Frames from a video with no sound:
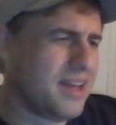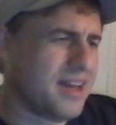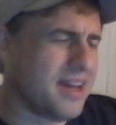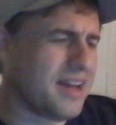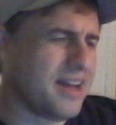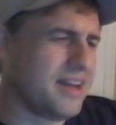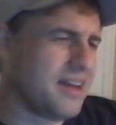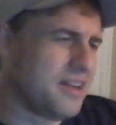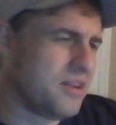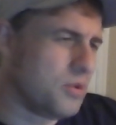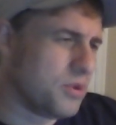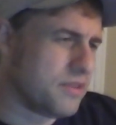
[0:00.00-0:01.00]
I
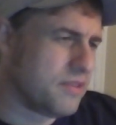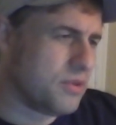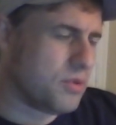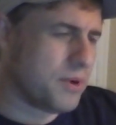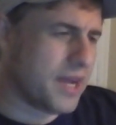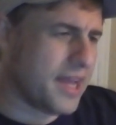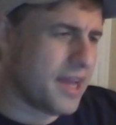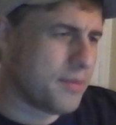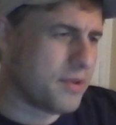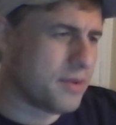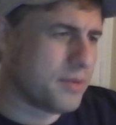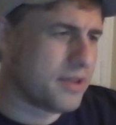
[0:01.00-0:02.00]
don't know what to do with
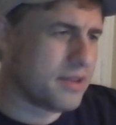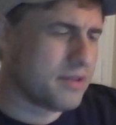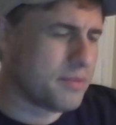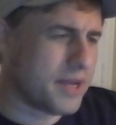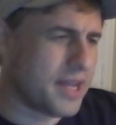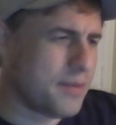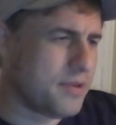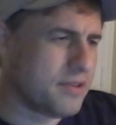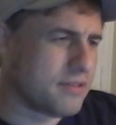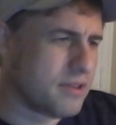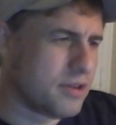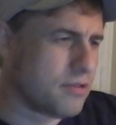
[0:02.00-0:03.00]
Miami. I mean,
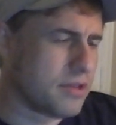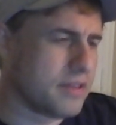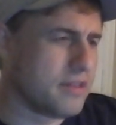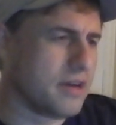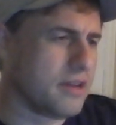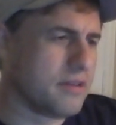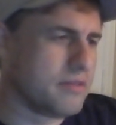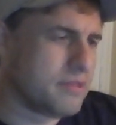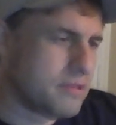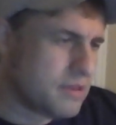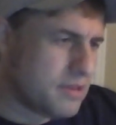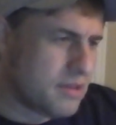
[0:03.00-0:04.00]
Miami's literally
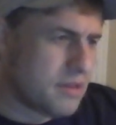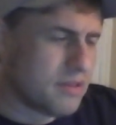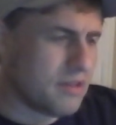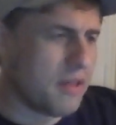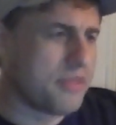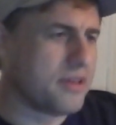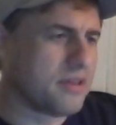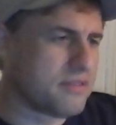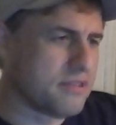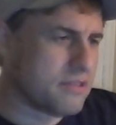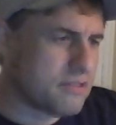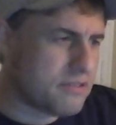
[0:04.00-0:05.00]
done nothing
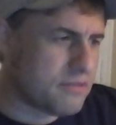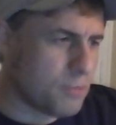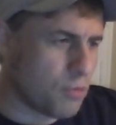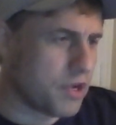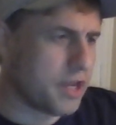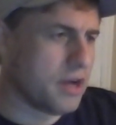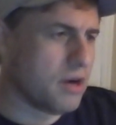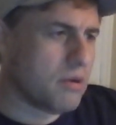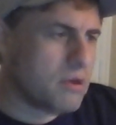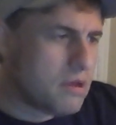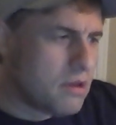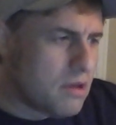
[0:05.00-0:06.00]
since
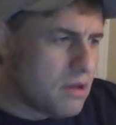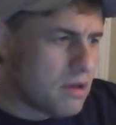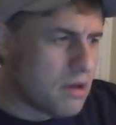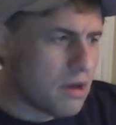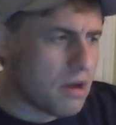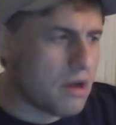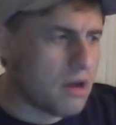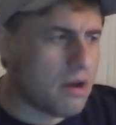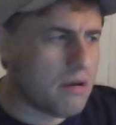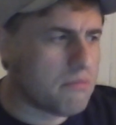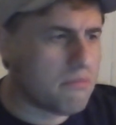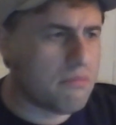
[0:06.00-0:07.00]
Marino.
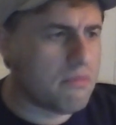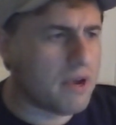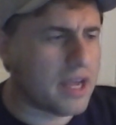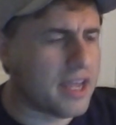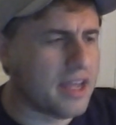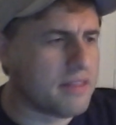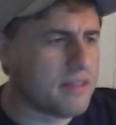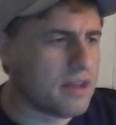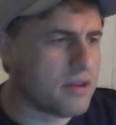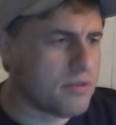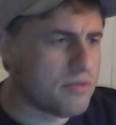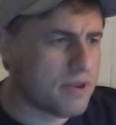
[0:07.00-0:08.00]
I can't
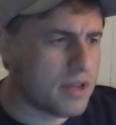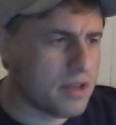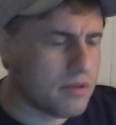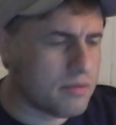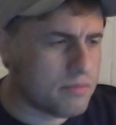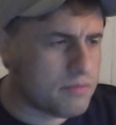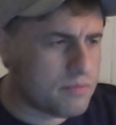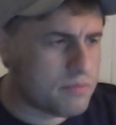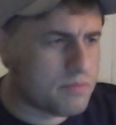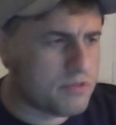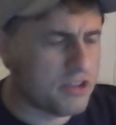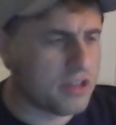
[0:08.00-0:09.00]
think of any
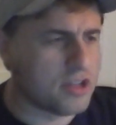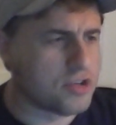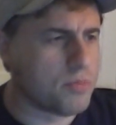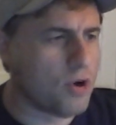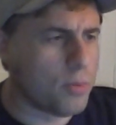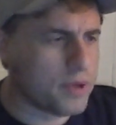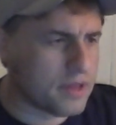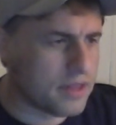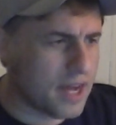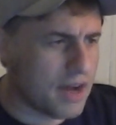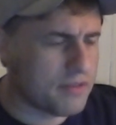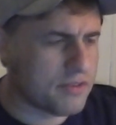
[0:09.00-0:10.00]
signature moment the
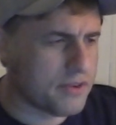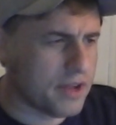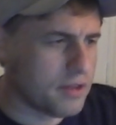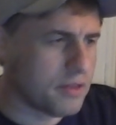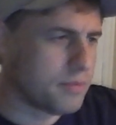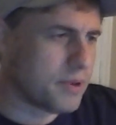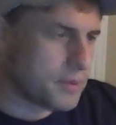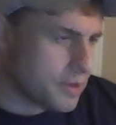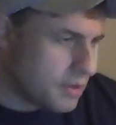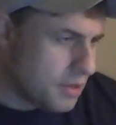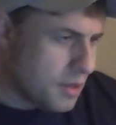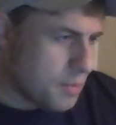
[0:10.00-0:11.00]
Dolphins have had other than
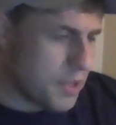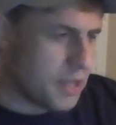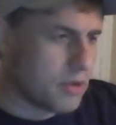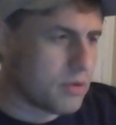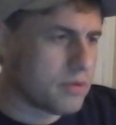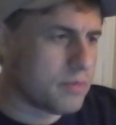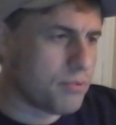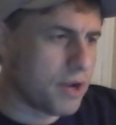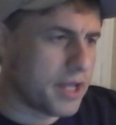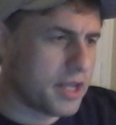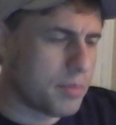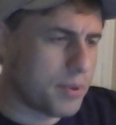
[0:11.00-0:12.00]
maybe beating
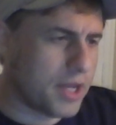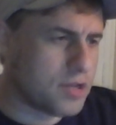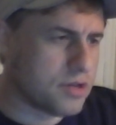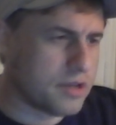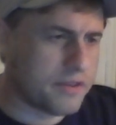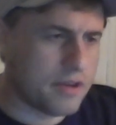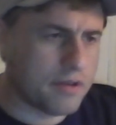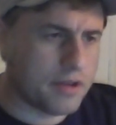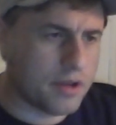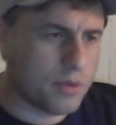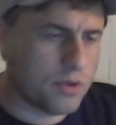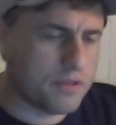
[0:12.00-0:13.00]
Brady and the Patriots here and
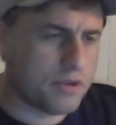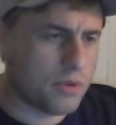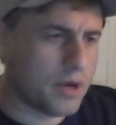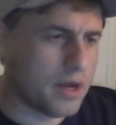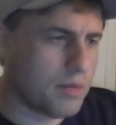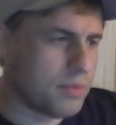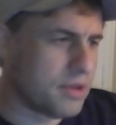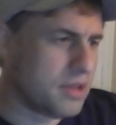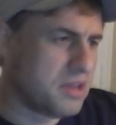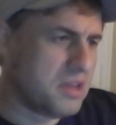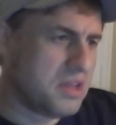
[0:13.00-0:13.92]
there once in a while, but.